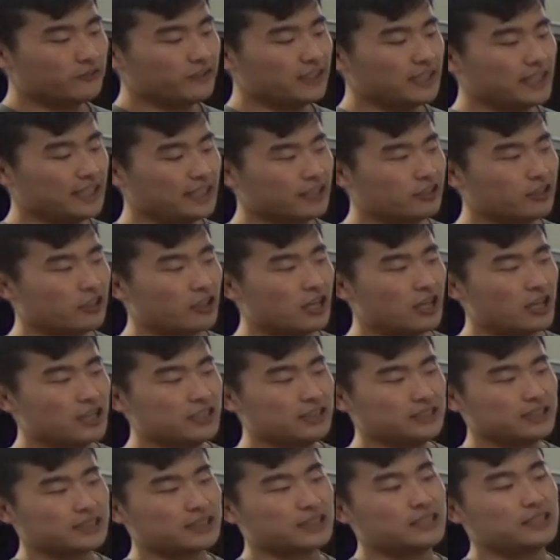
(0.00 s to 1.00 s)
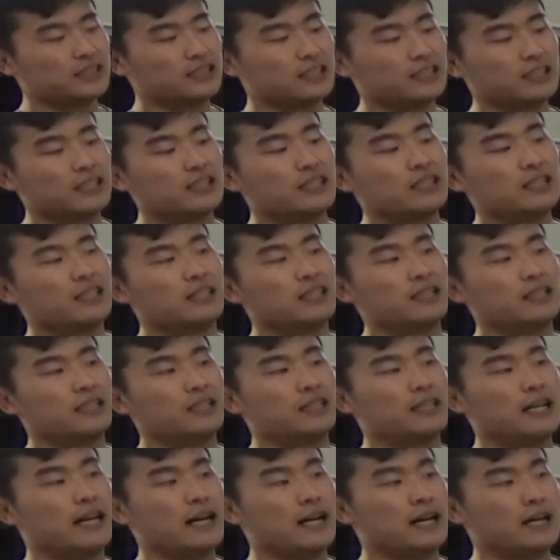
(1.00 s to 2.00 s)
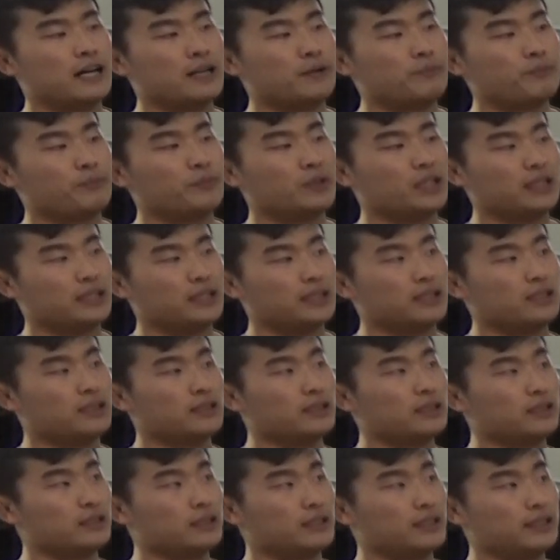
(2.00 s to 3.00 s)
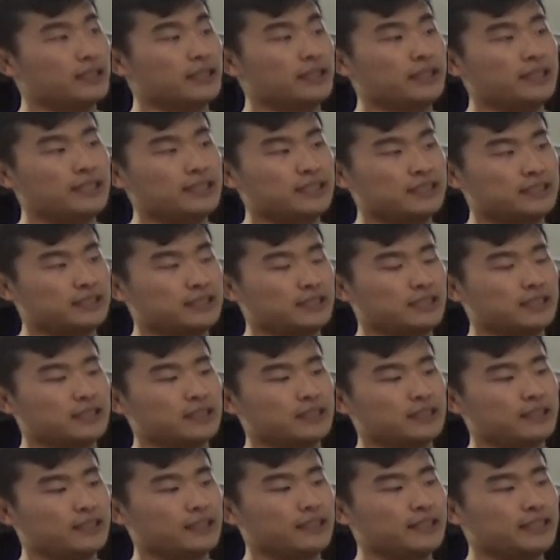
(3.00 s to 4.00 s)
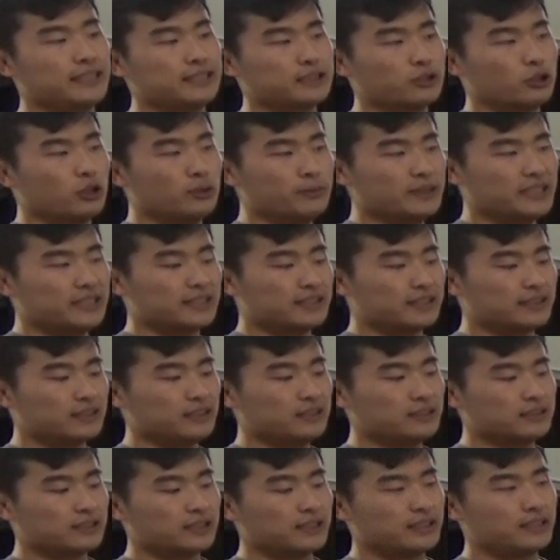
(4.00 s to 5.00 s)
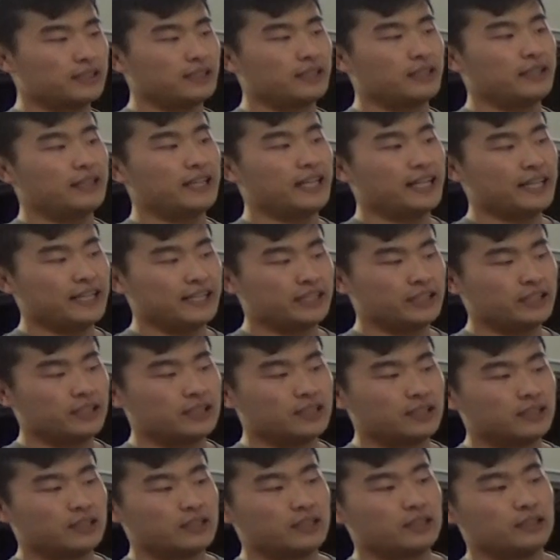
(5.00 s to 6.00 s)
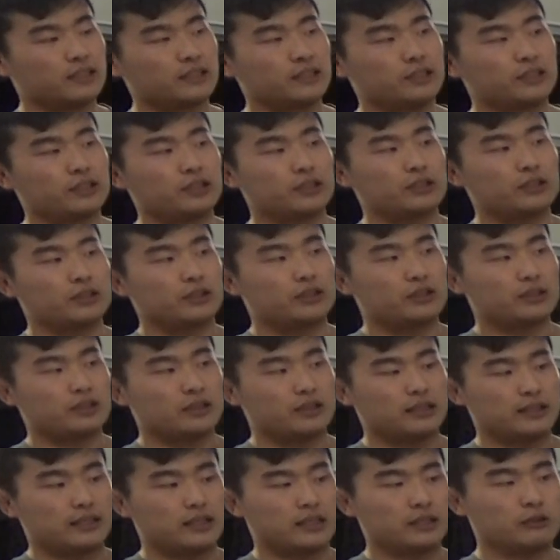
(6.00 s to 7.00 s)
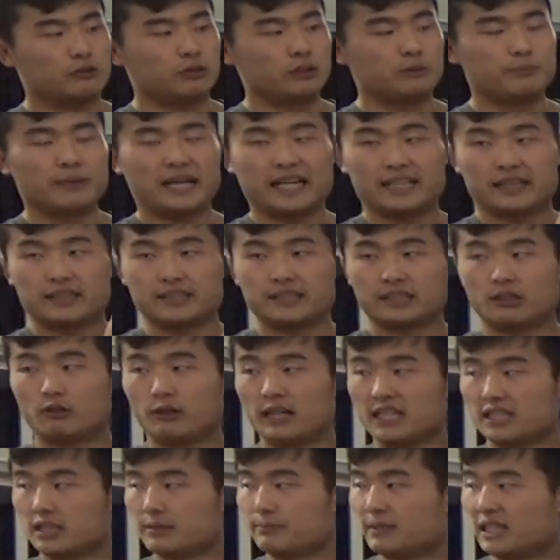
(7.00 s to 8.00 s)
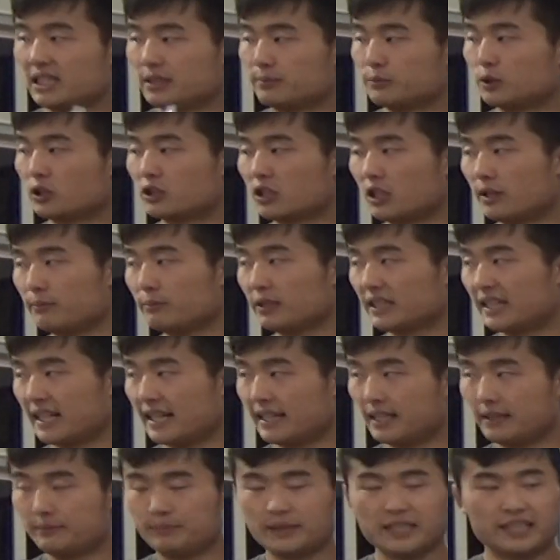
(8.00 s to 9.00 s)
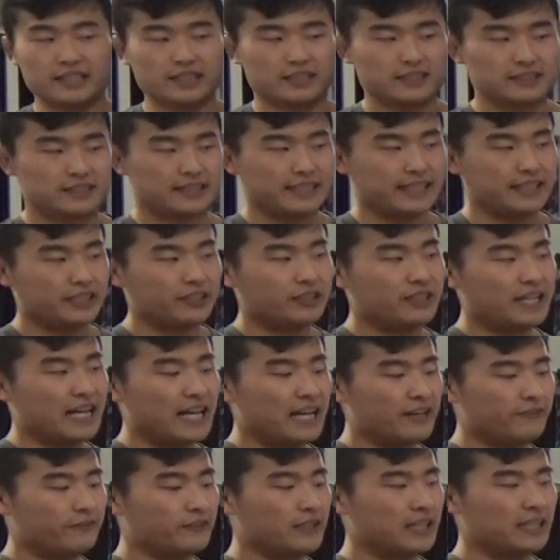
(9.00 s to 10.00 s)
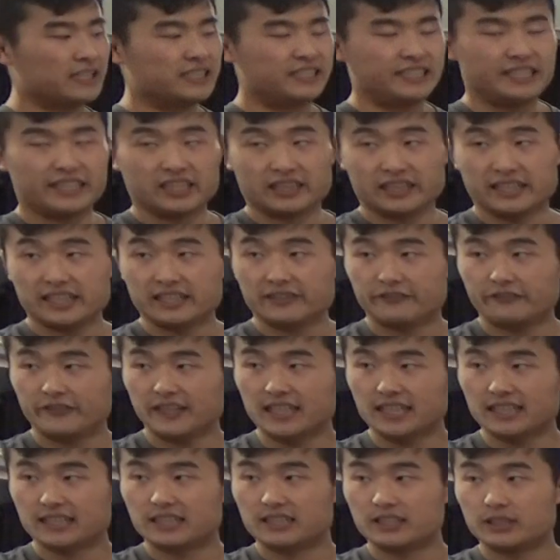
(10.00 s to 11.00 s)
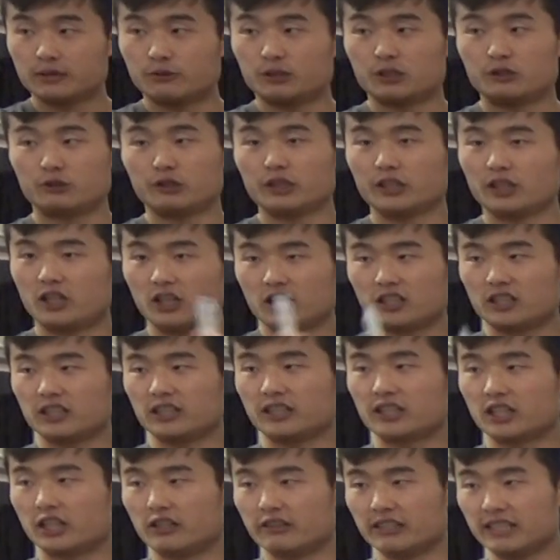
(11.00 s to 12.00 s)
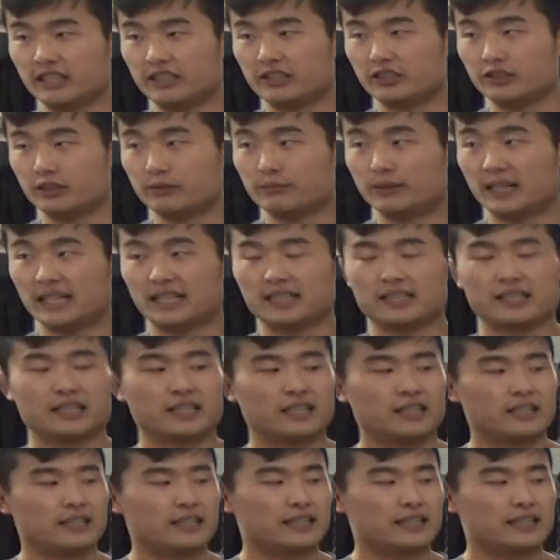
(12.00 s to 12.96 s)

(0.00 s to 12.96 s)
of electrons in these orbitals, then it would make the equation much more complicated, because then you'd have a shielding effect, which we're not going to go into, but